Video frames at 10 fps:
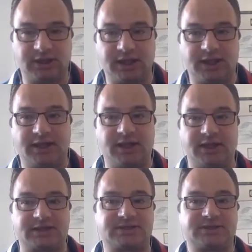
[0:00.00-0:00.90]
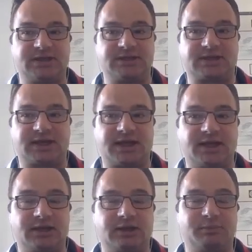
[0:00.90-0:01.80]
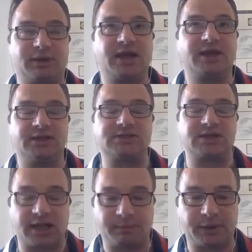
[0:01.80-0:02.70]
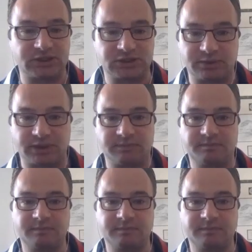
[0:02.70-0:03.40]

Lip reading: it's a key. Planning is a key piece to it.